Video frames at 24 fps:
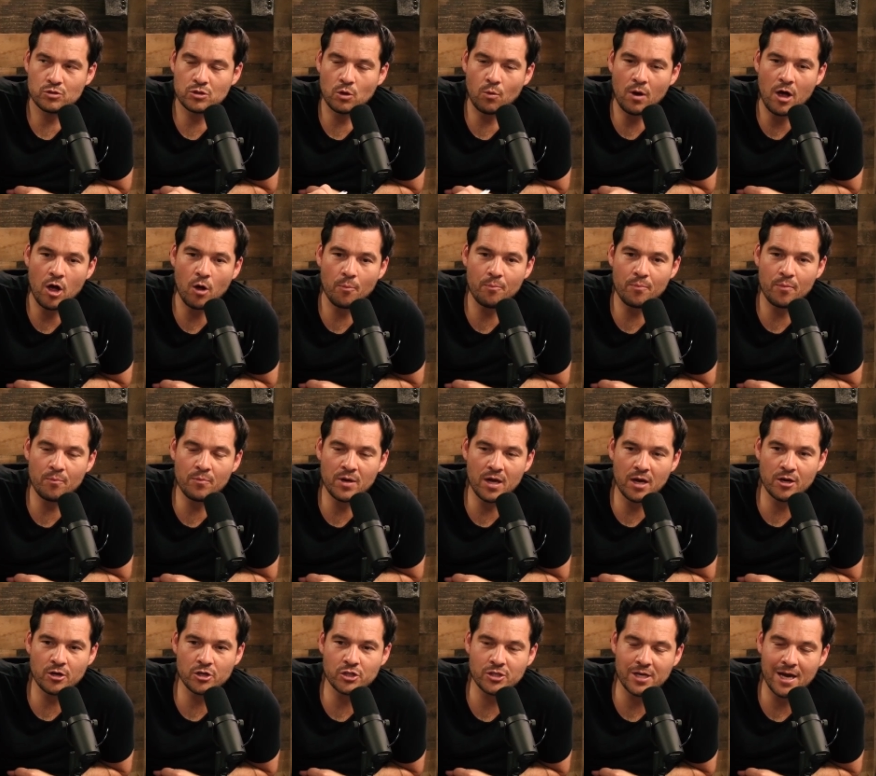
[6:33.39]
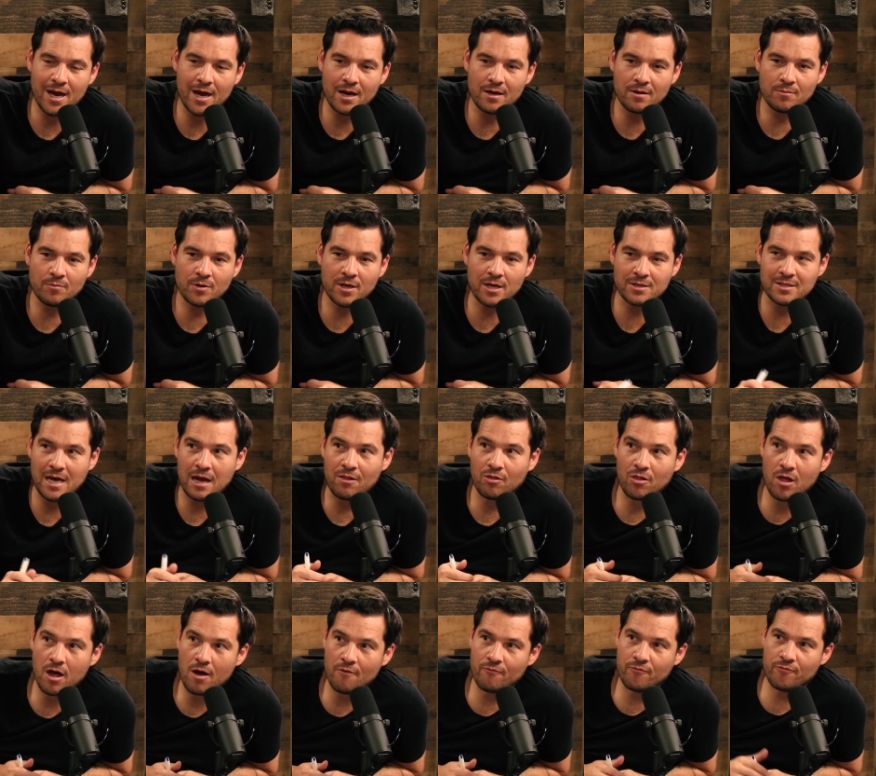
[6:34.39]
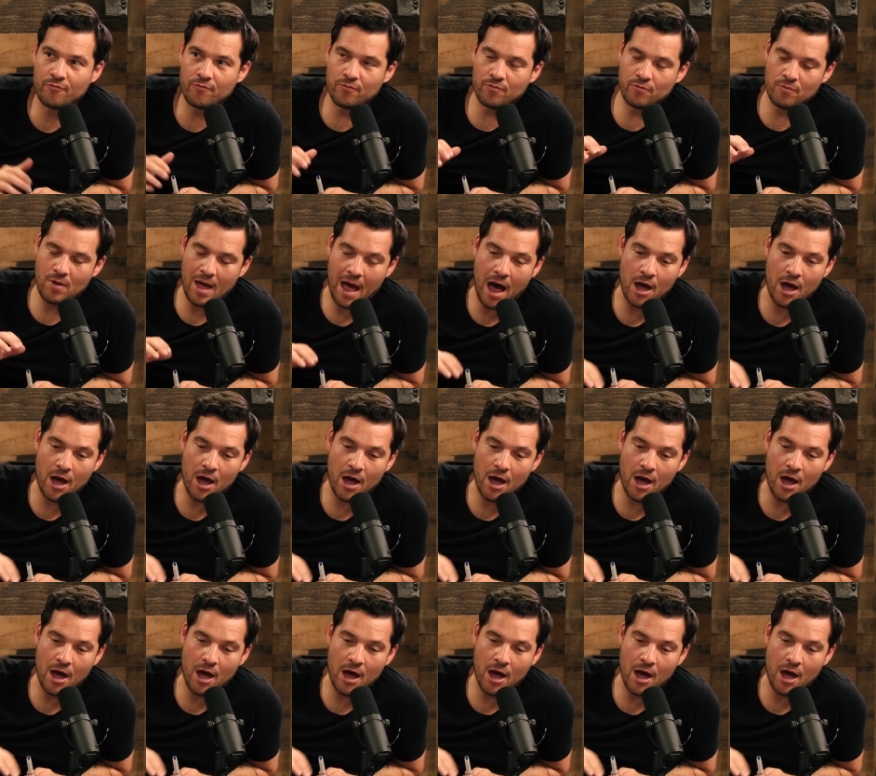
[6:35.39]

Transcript: So help me understand, because I love